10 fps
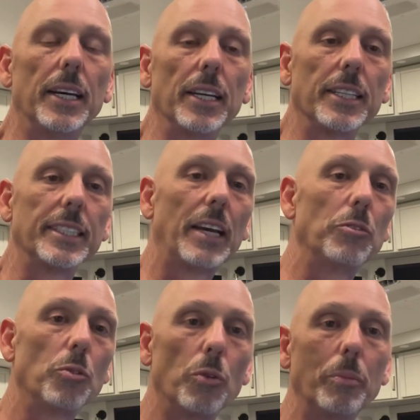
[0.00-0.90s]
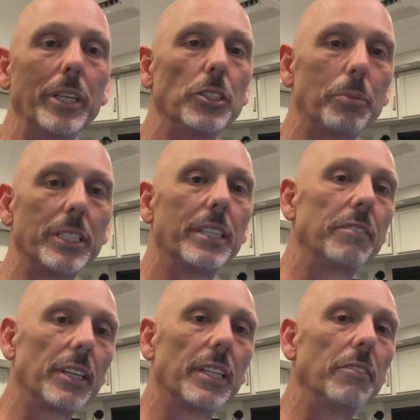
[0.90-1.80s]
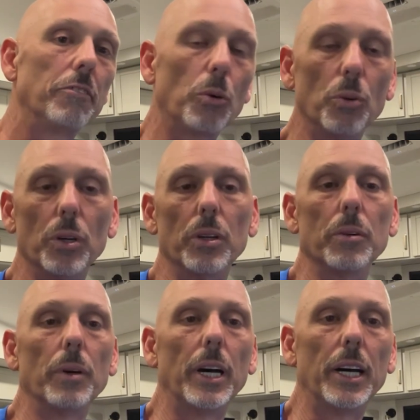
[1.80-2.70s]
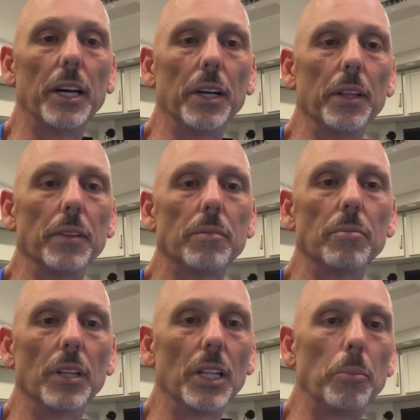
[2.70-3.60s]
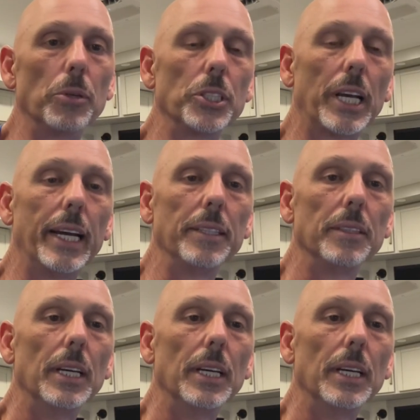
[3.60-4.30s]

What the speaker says: because that one will be specifically for the lumber side.